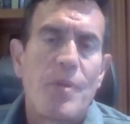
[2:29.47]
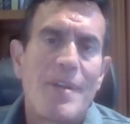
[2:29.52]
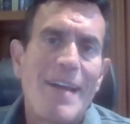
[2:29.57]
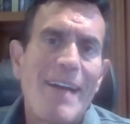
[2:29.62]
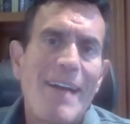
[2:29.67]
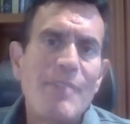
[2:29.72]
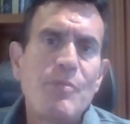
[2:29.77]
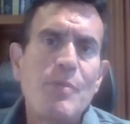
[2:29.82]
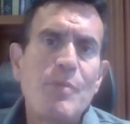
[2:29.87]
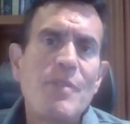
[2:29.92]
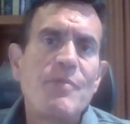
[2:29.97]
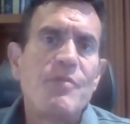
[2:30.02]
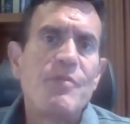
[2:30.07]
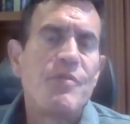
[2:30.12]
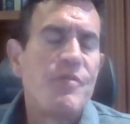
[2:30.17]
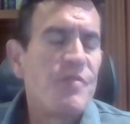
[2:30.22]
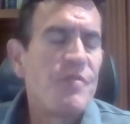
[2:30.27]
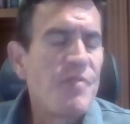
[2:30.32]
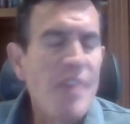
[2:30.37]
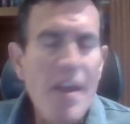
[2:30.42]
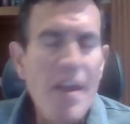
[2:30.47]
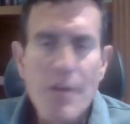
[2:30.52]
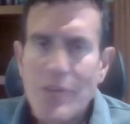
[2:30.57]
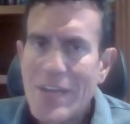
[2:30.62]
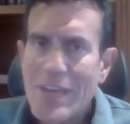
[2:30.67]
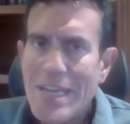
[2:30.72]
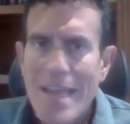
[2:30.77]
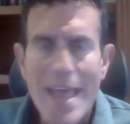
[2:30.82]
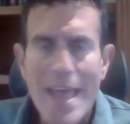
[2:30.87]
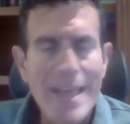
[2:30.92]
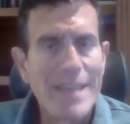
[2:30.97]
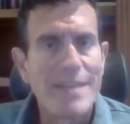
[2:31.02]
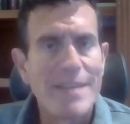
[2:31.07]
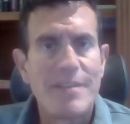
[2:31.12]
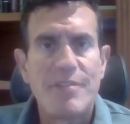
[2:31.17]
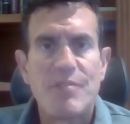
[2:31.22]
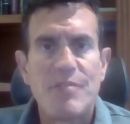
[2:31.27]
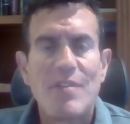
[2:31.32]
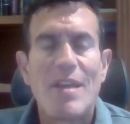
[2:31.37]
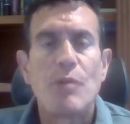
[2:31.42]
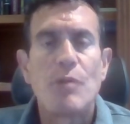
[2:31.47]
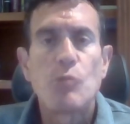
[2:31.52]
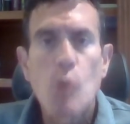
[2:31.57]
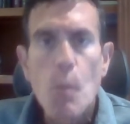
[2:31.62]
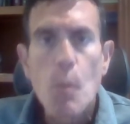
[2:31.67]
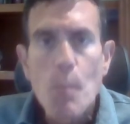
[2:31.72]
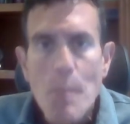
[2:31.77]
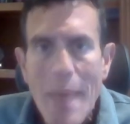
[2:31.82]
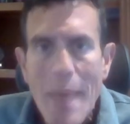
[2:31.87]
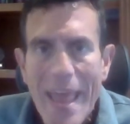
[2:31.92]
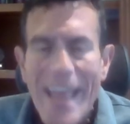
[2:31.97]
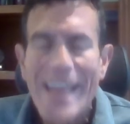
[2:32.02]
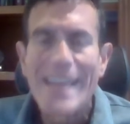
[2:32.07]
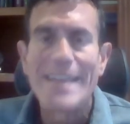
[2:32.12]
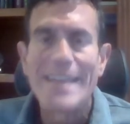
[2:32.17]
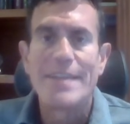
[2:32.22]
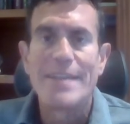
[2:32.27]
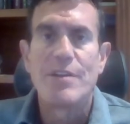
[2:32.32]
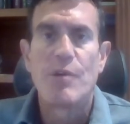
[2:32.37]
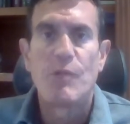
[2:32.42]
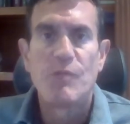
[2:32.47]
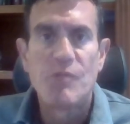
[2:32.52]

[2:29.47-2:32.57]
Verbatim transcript: And I've been very negative and remain